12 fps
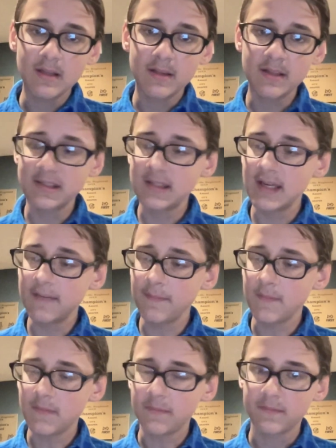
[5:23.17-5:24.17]
This
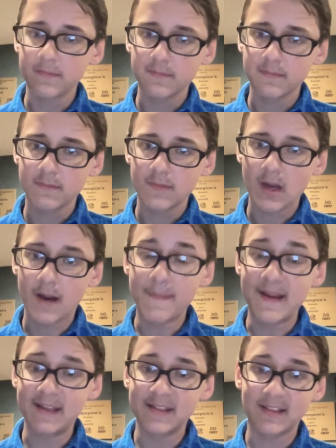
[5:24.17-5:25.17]
thing,
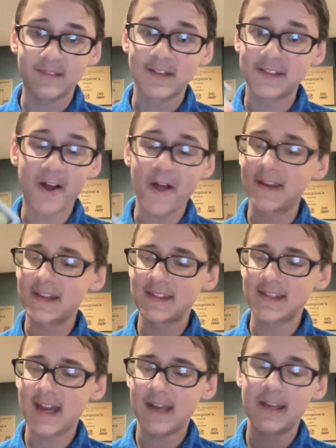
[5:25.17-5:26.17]
amazing. That's all I can say.